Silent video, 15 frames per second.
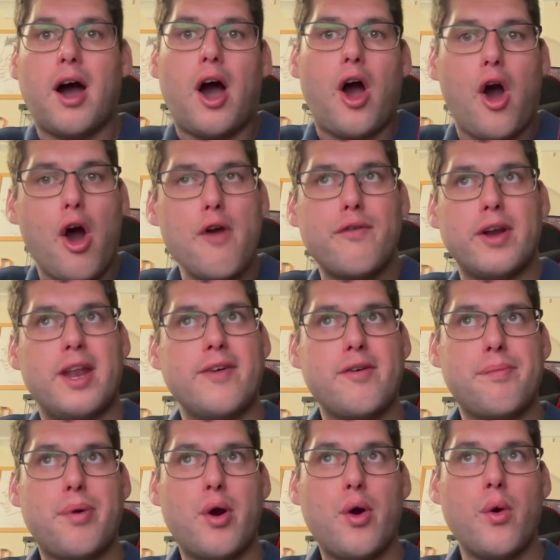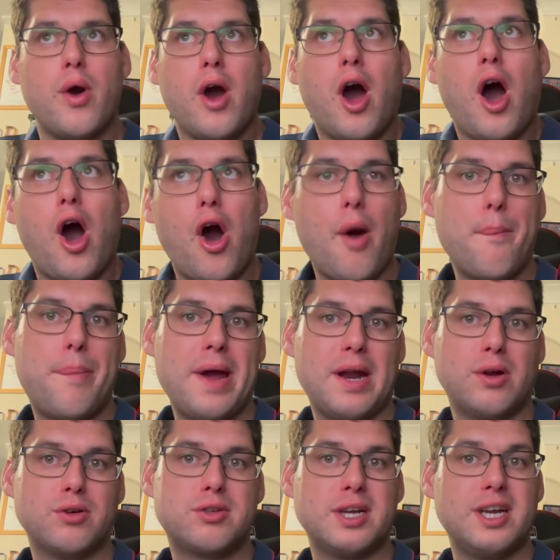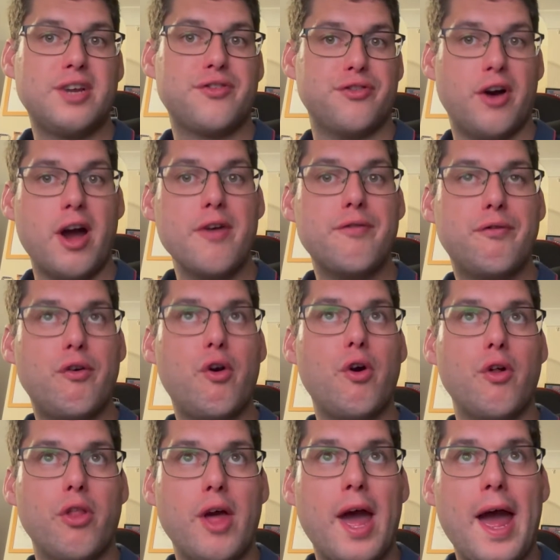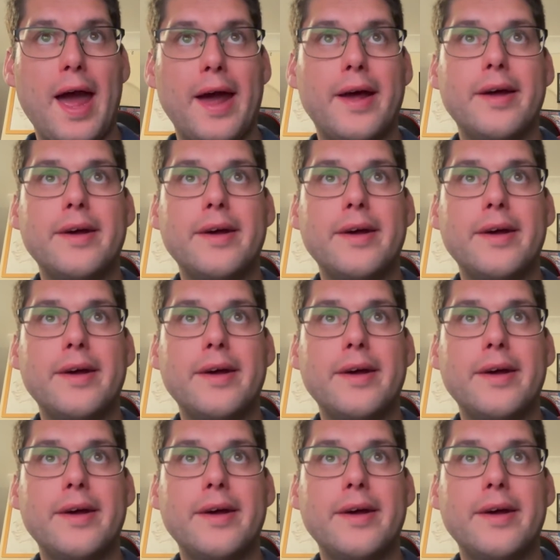over Liverpool on penalties 5-4 there.